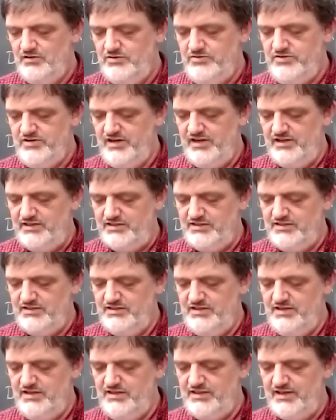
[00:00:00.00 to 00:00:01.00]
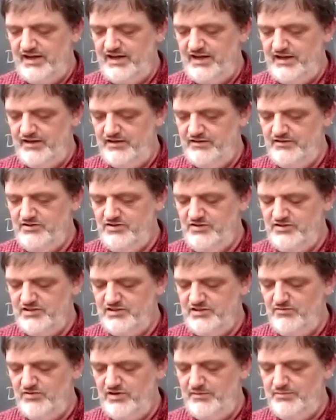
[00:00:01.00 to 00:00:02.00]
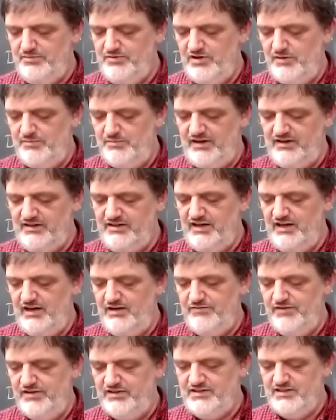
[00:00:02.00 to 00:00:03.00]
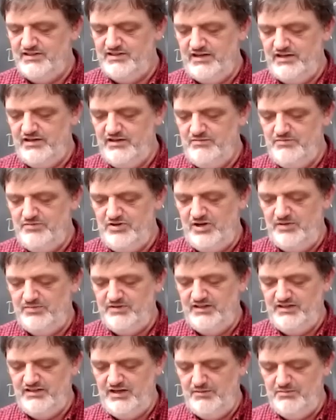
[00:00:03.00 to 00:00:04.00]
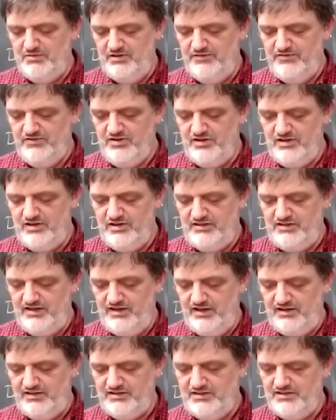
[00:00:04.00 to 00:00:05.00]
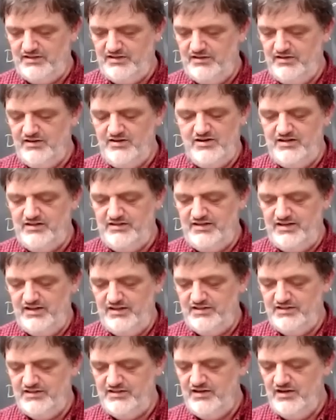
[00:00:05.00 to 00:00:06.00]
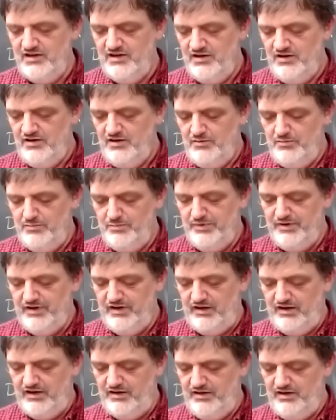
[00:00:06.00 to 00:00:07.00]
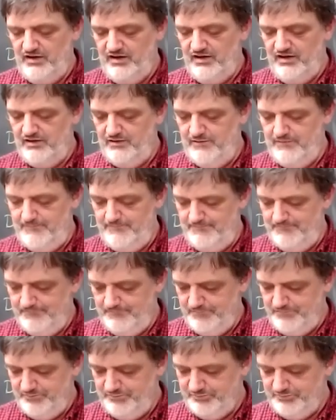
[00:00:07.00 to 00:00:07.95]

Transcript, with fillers: you can't see that using what I put up on Canvas because I didn't put up the table of context contents, but um,